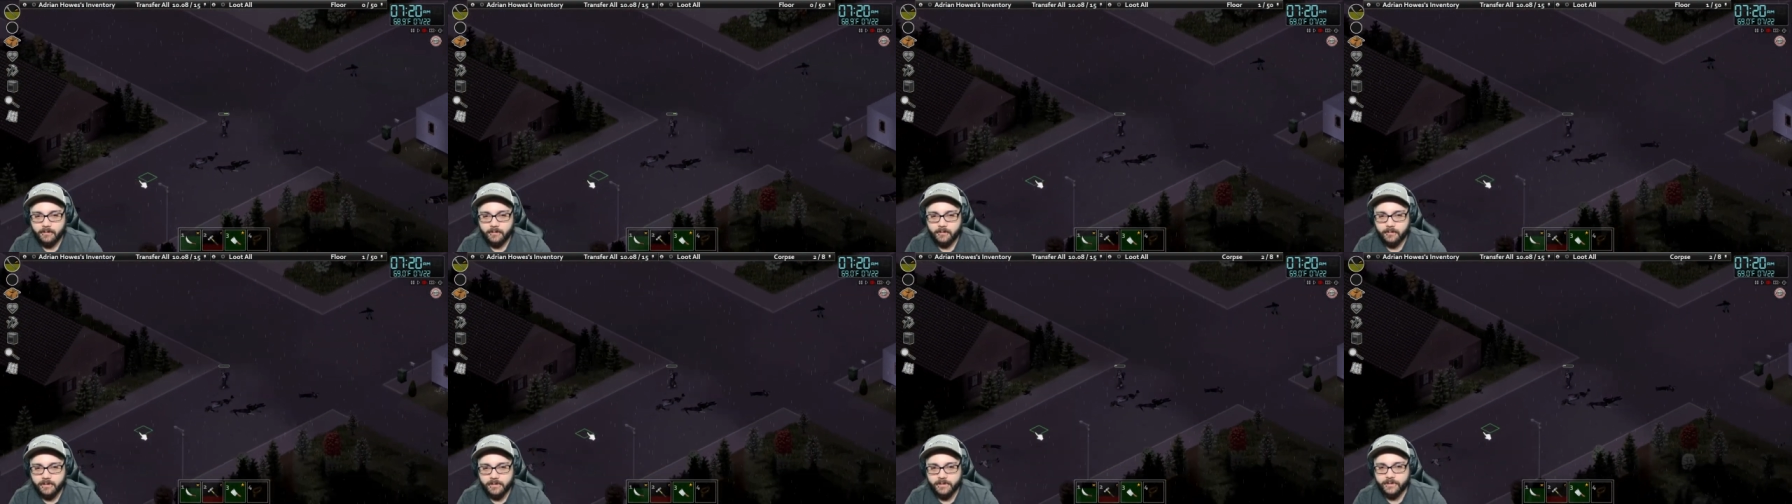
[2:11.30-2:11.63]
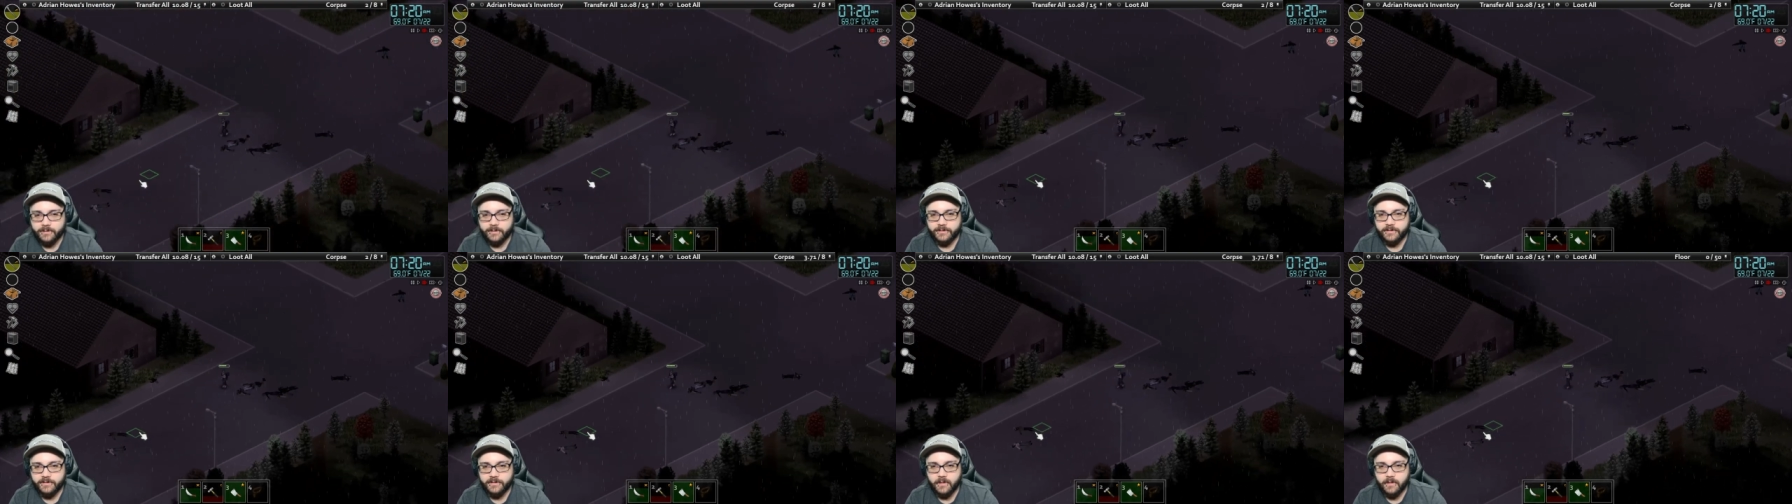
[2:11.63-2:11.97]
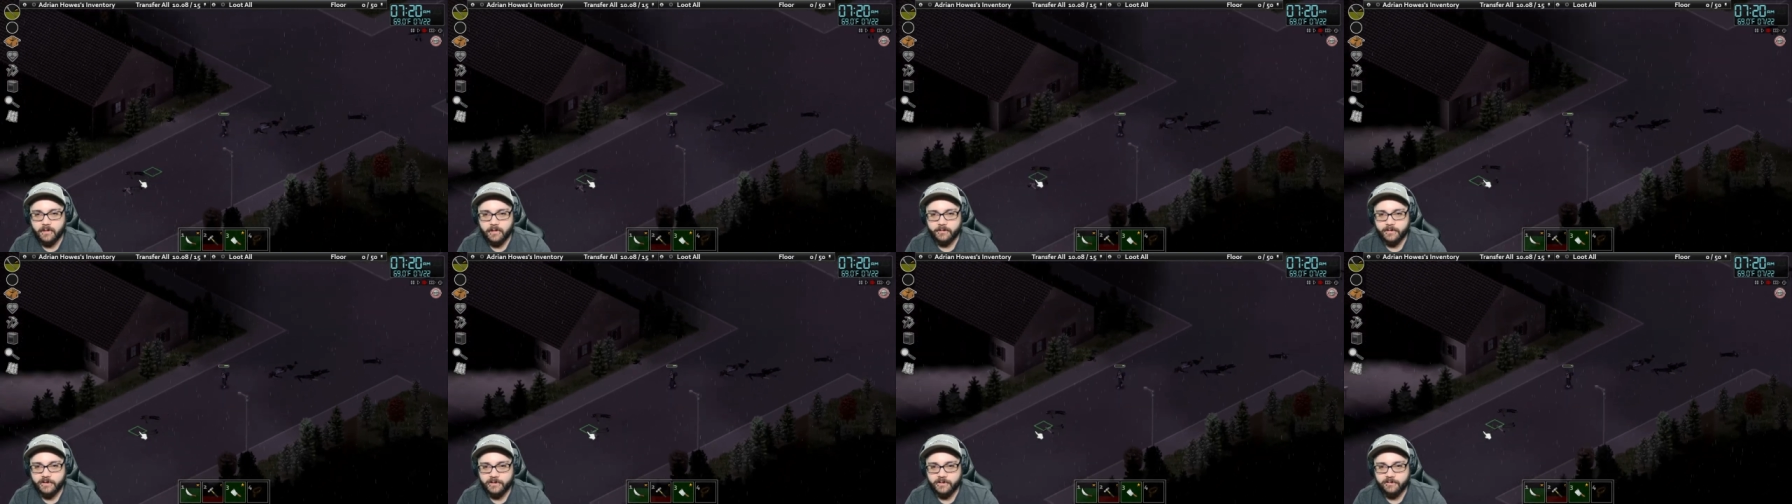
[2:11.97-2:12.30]
one of those
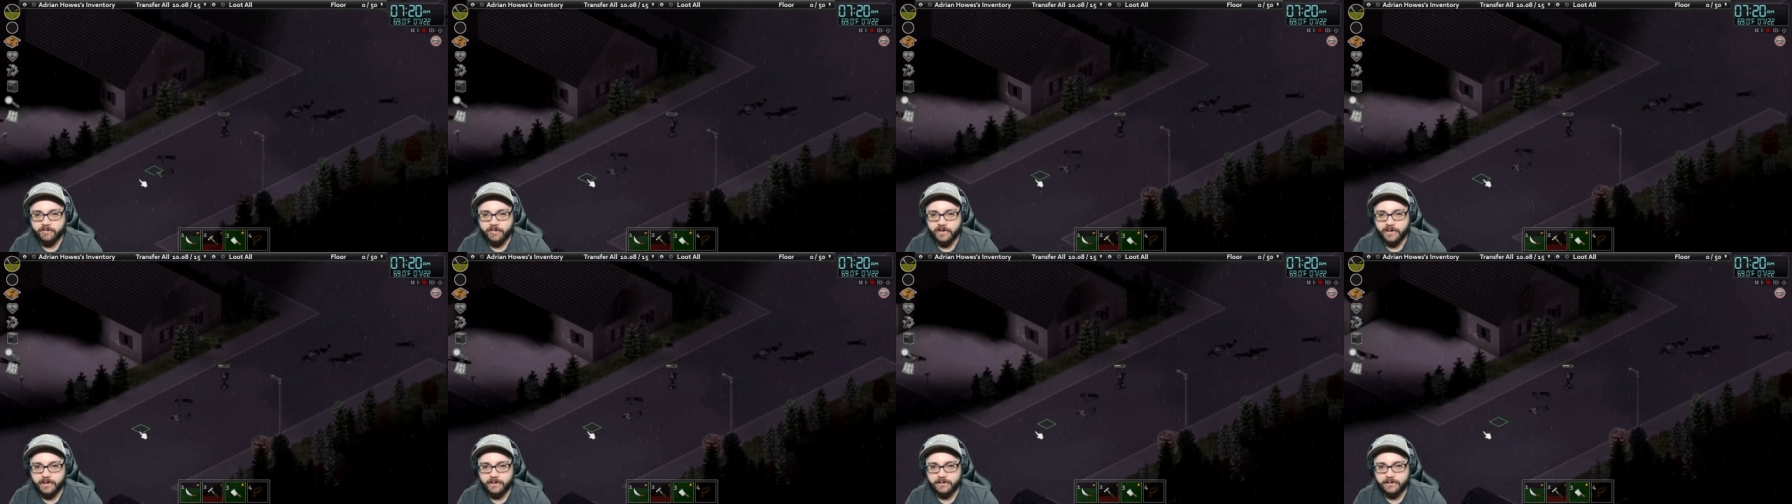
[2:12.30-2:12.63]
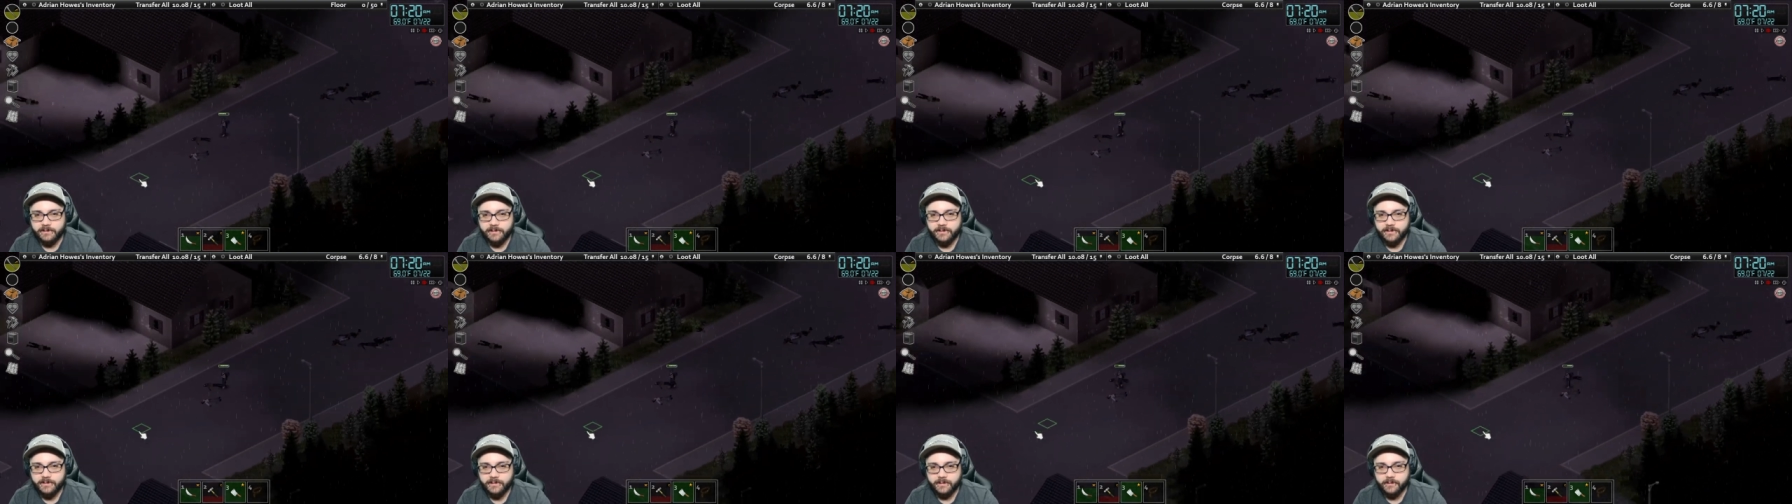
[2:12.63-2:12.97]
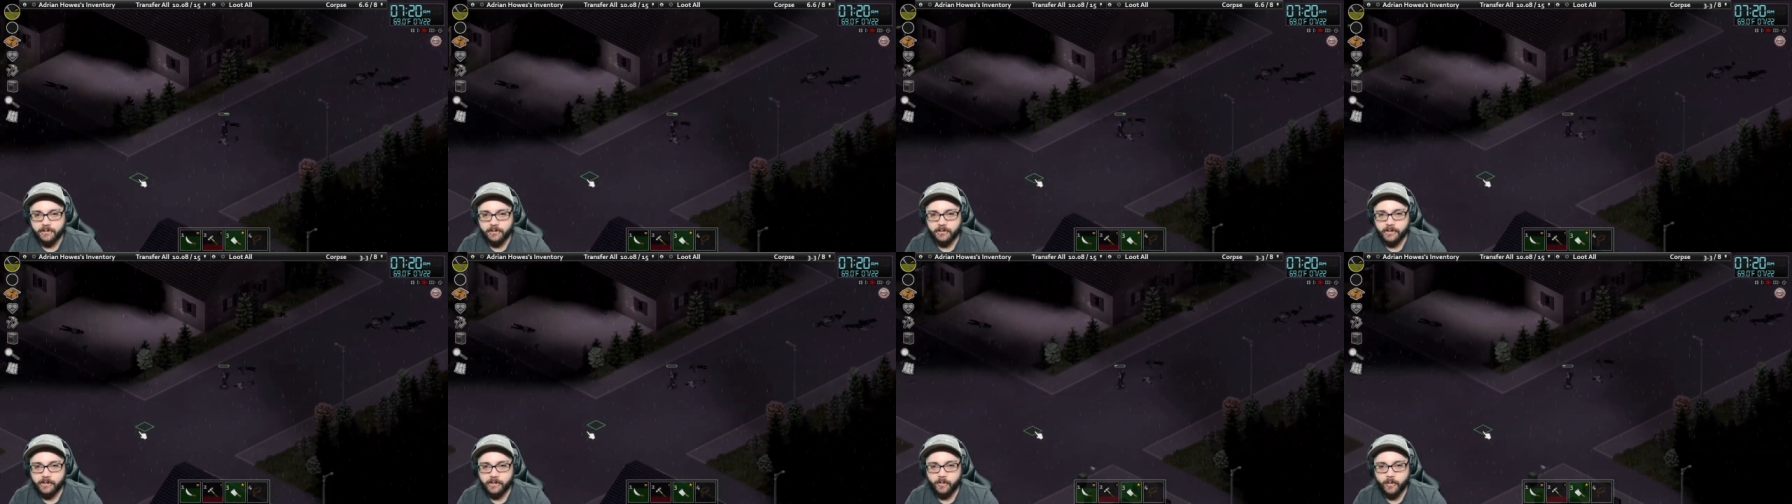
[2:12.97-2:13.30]
garbage bins, the
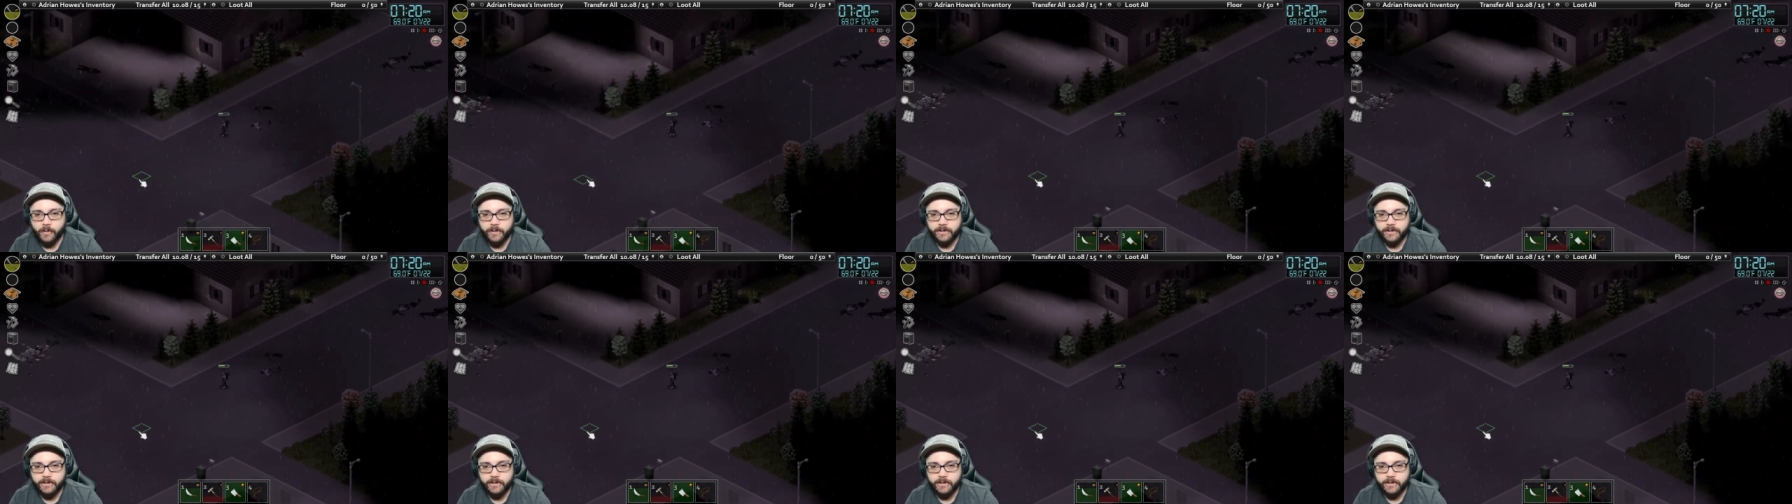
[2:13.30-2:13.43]
green